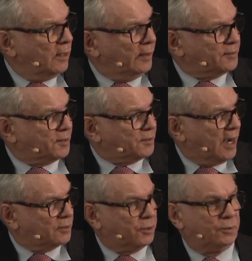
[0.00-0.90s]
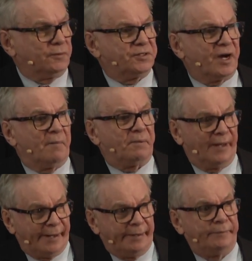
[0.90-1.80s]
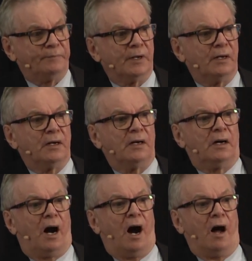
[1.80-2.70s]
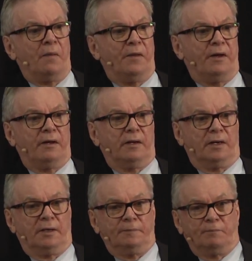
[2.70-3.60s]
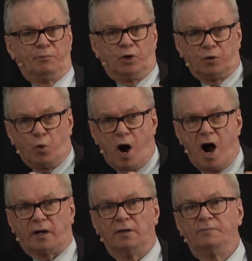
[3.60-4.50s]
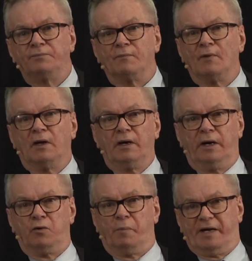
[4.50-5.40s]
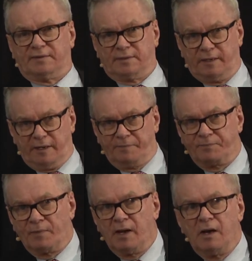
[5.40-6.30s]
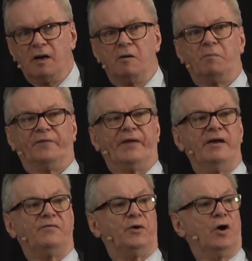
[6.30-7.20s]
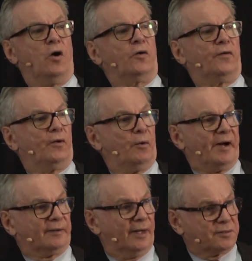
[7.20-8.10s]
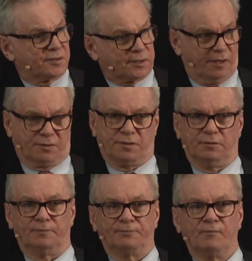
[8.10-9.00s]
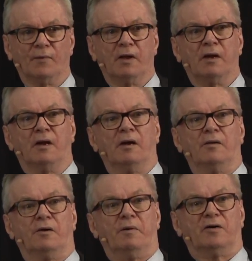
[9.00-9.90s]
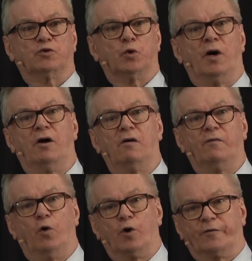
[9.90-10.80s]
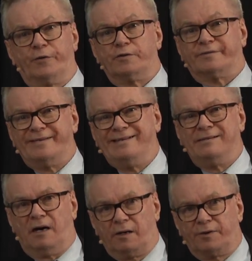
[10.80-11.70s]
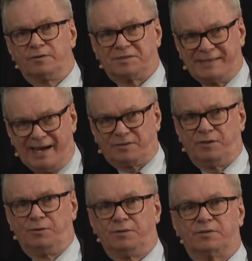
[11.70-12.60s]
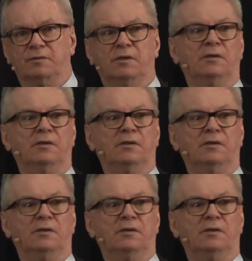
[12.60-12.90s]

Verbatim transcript: is the statue of Champlain on the um, boardwalk in Quebec City. But then if you go to the Quebec legislature, there are about twelve or thirteen other statues